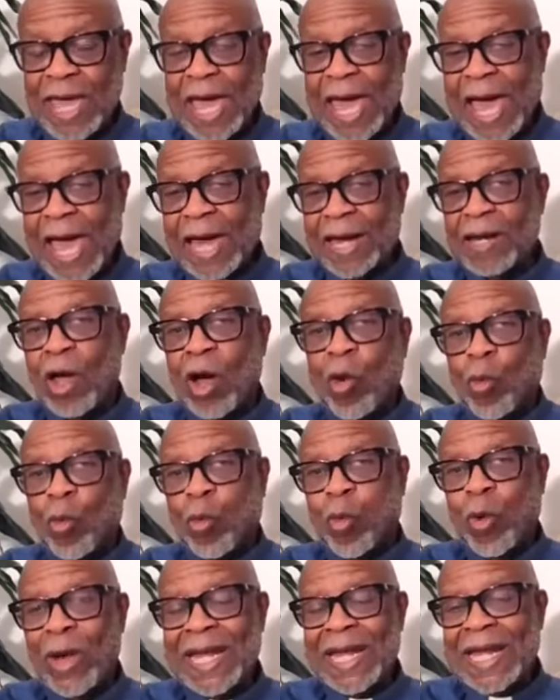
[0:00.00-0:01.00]
And
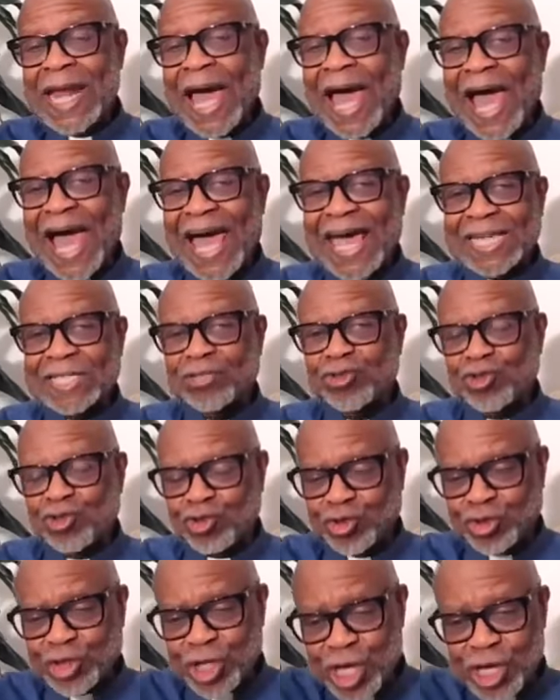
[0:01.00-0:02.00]
when I
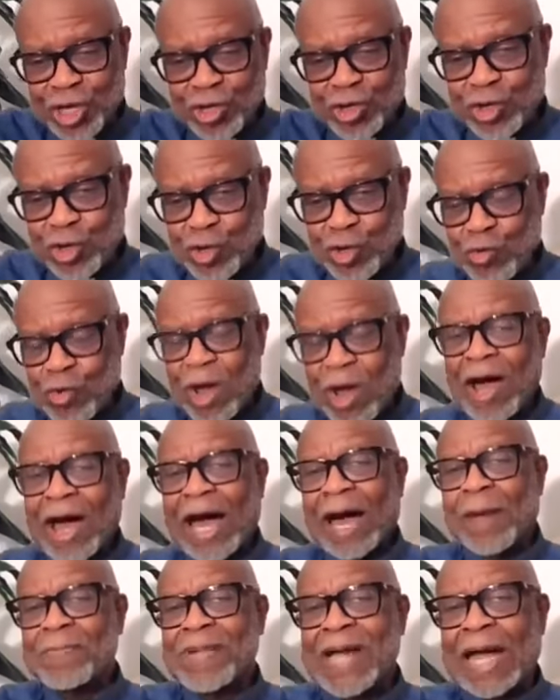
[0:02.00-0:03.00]
see you,
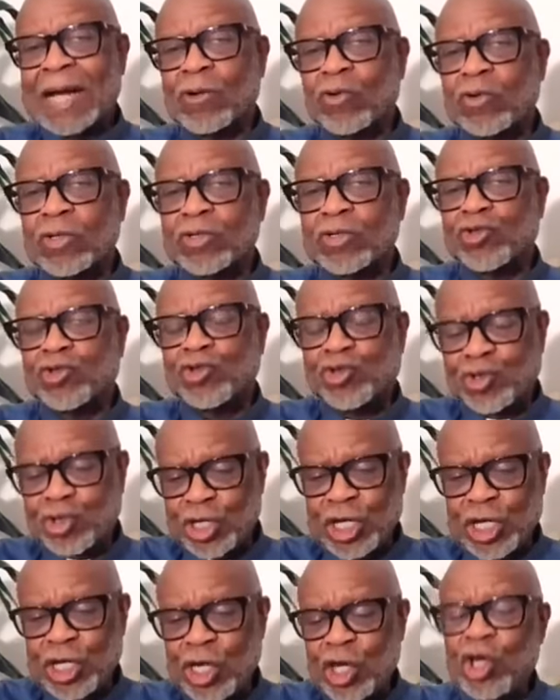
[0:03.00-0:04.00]
I'm not going to
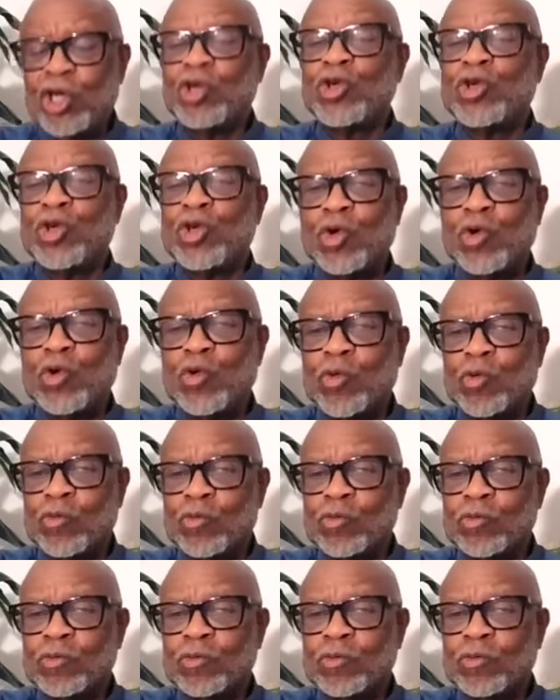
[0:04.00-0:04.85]
see you